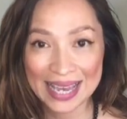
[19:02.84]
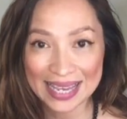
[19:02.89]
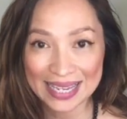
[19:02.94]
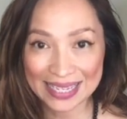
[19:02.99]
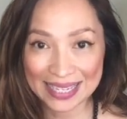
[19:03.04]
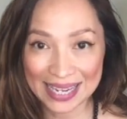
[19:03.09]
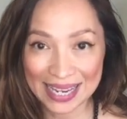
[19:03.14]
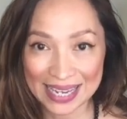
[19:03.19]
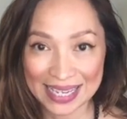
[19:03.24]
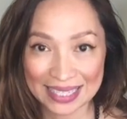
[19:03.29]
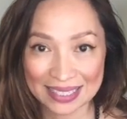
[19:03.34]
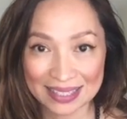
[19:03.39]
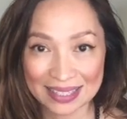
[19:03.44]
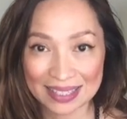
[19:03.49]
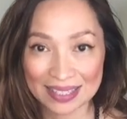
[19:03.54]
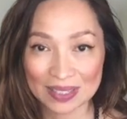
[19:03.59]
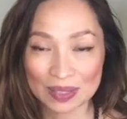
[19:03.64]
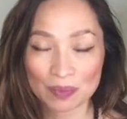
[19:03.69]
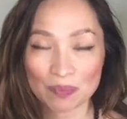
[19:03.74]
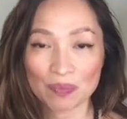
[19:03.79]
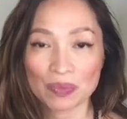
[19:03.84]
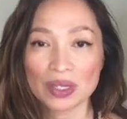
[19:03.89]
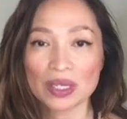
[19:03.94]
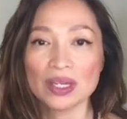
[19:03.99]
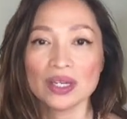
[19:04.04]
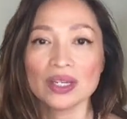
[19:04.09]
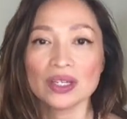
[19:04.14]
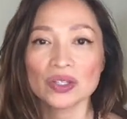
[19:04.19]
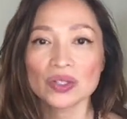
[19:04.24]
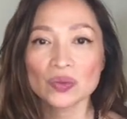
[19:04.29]
and dance.
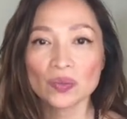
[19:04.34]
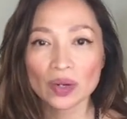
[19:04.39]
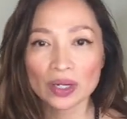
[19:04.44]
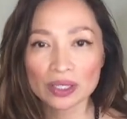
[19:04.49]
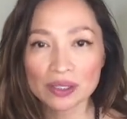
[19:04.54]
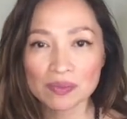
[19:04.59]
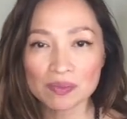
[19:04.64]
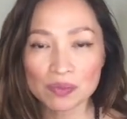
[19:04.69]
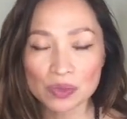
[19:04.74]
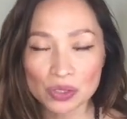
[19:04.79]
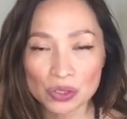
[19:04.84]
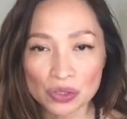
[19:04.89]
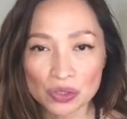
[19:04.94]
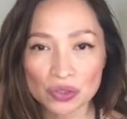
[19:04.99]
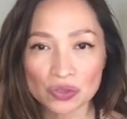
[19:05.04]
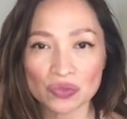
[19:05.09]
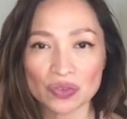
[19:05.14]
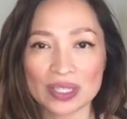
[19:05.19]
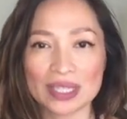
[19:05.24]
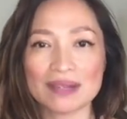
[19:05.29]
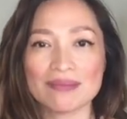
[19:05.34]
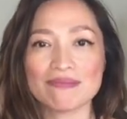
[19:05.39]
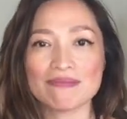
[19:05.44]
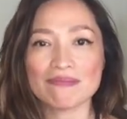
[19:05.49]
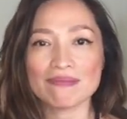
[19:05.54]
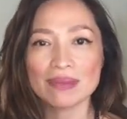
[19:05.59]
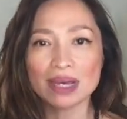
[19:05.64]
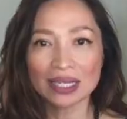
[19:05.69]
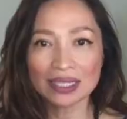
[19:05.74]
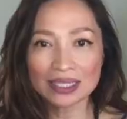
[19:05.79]
You want to move
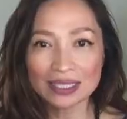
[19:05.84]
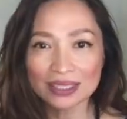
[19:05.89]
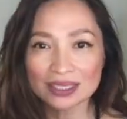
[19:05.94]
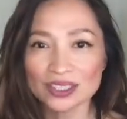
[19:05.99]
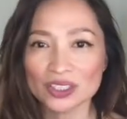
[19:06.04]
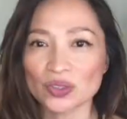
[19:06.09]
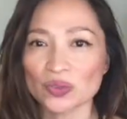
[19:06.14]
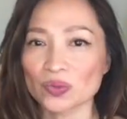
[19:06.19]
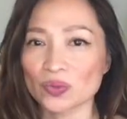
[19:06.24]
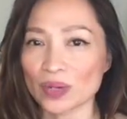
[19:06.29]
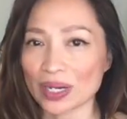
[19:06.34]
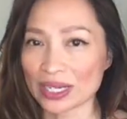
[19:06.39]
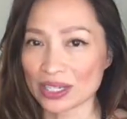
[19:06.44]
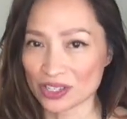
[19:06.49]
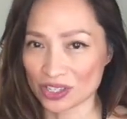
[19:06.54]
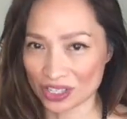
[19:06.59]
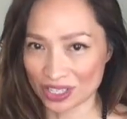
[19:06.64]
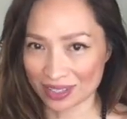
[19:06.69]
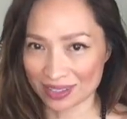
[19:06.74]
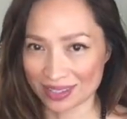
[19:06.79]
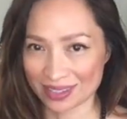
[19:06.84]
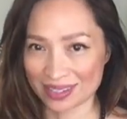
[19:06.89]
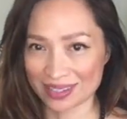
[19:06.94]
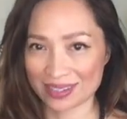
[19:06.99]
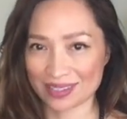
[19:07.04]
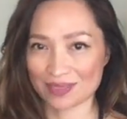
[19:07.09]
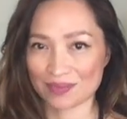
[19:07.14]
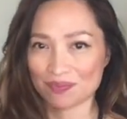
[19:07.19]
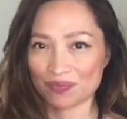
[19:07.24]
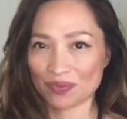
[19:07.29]
in many
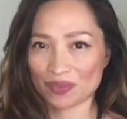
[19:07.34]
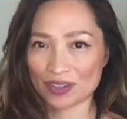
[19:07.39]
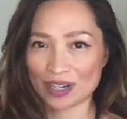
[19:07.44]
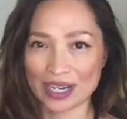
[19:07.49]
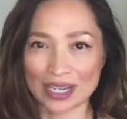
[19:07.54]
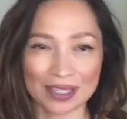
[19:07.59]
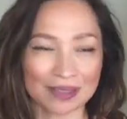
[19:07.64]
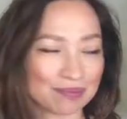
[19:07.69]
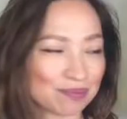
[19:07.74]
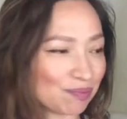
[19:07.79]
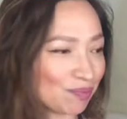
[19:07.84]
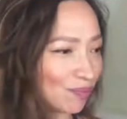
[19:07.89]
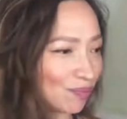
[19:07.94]
directions, right?